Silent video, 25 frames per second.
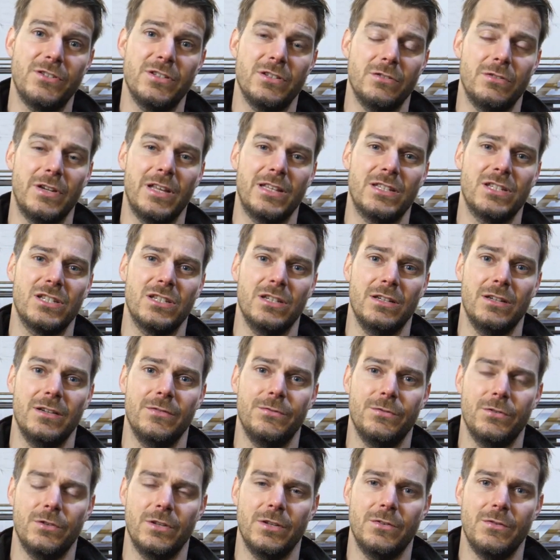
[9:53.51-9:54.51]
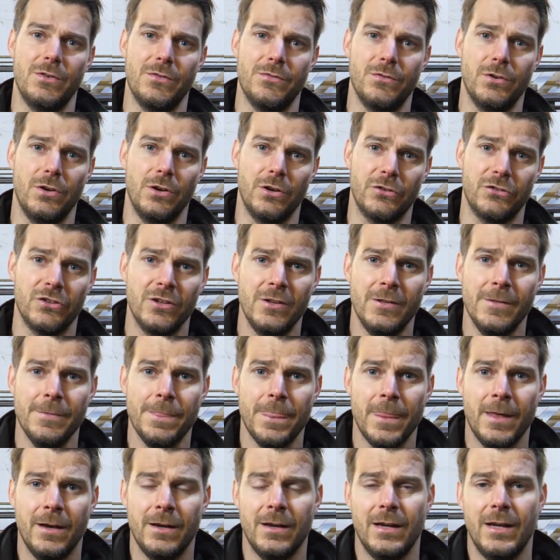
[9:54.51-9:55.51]
So that's for the reverse.
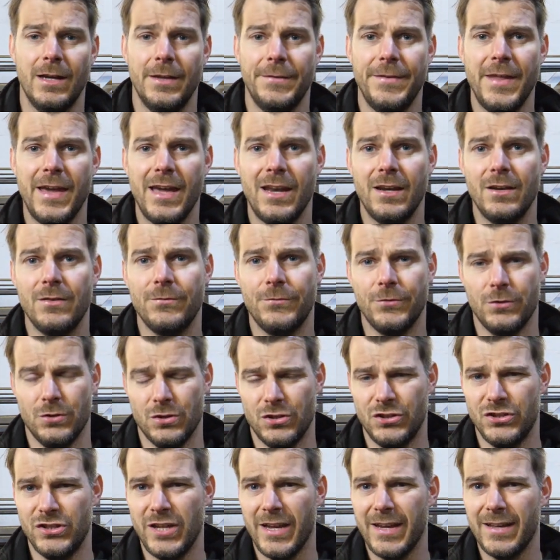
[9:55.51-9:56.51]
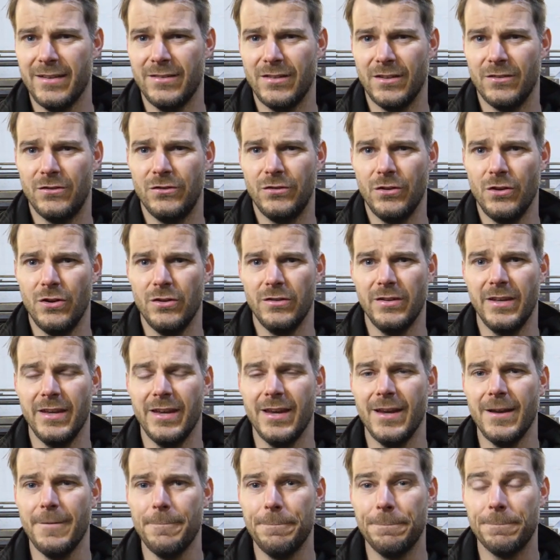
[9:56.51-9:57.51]
Then for second and third
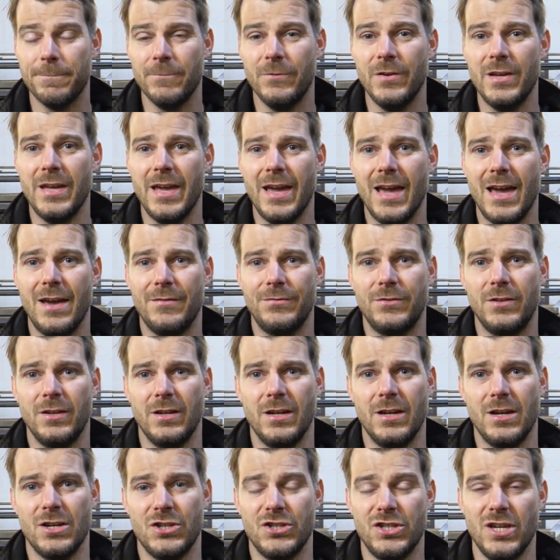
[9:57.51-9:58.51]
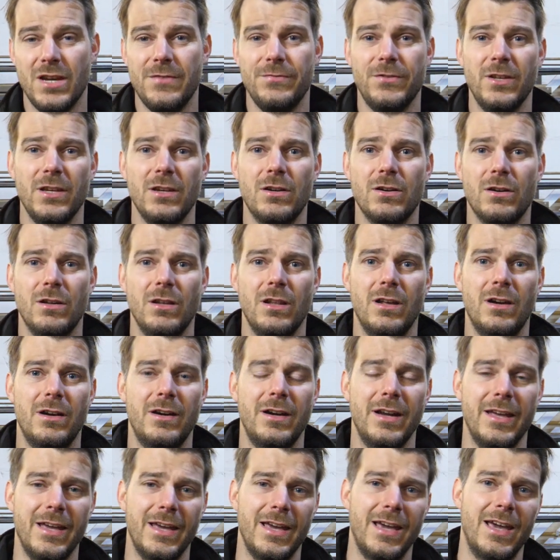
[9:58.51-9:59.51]
gear we have the shifting
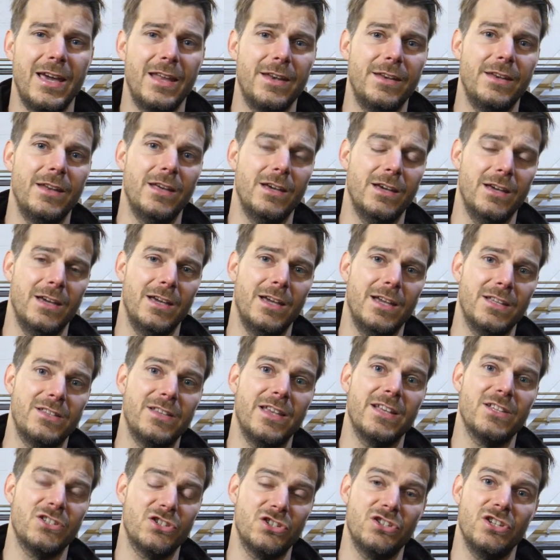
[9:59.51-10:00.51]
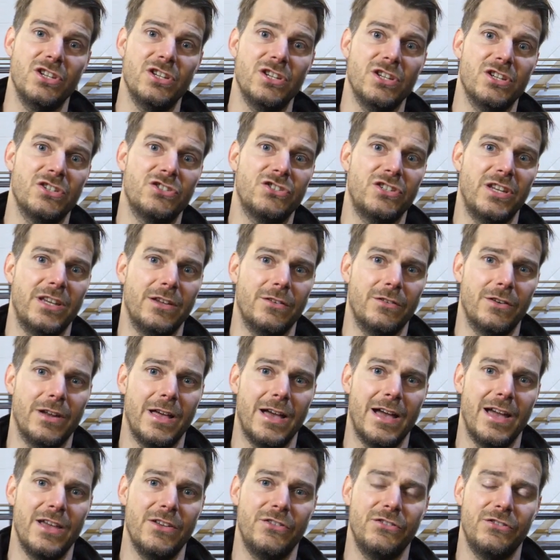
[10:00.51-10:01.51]
collar, and it has
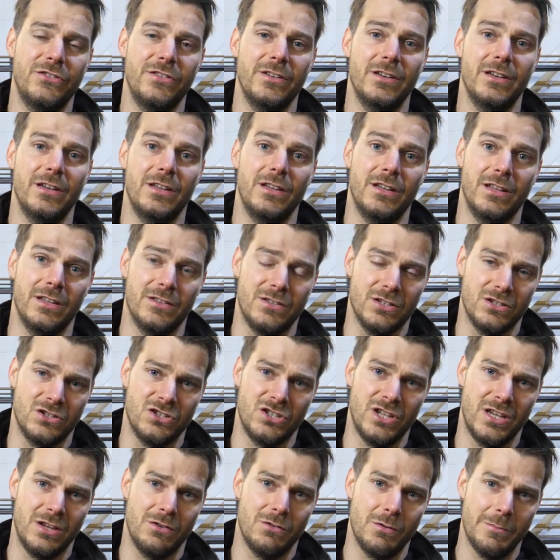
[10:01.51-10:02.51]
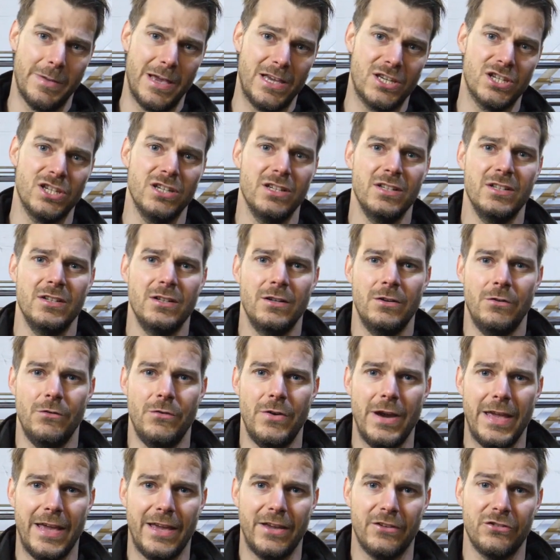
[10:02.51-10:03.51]
synchronized, it has synchromesh
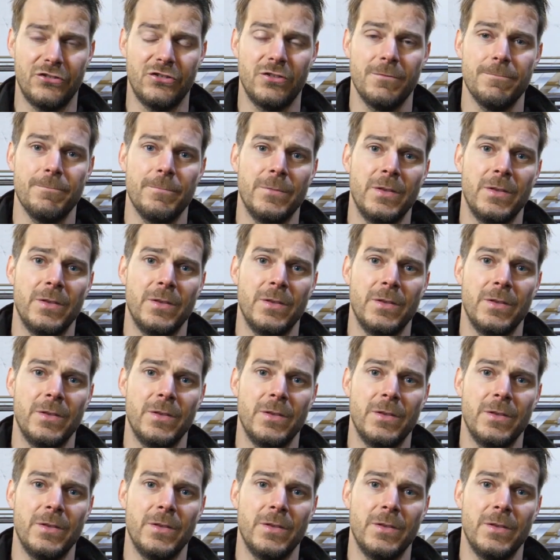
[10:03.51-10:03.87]
rings.